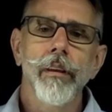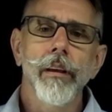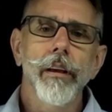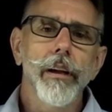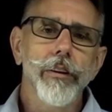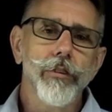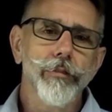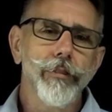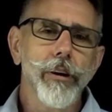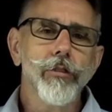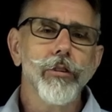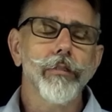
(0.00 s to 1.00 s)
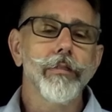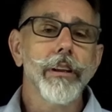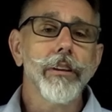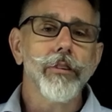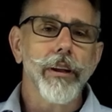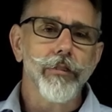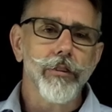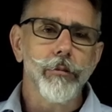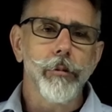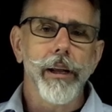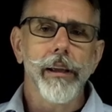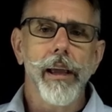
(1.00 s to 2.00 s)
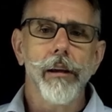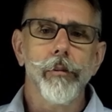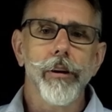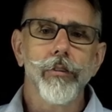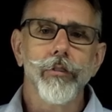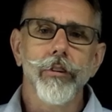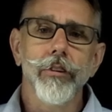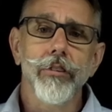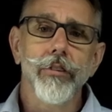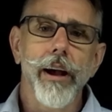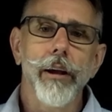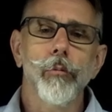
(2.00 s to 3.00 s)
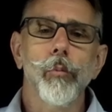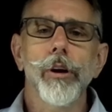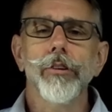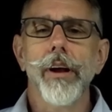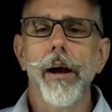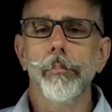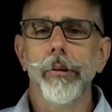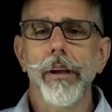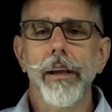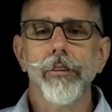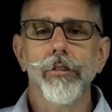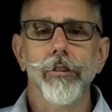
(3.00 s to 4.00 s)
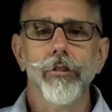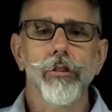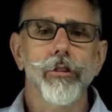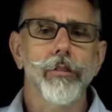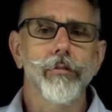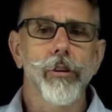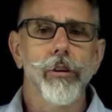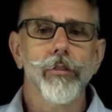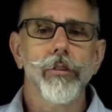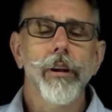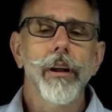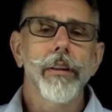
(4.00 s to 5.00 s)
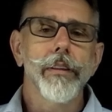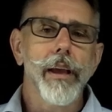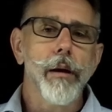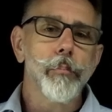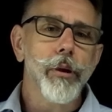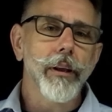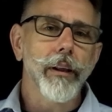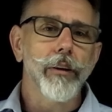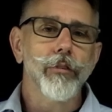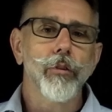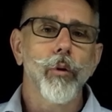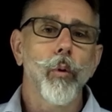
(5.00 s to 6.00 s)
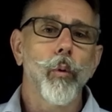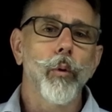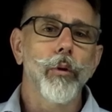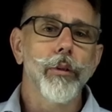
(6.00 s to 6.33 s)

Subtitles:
It's the function of these SD-WAN gateways to decide which application should traverse the MPLS or the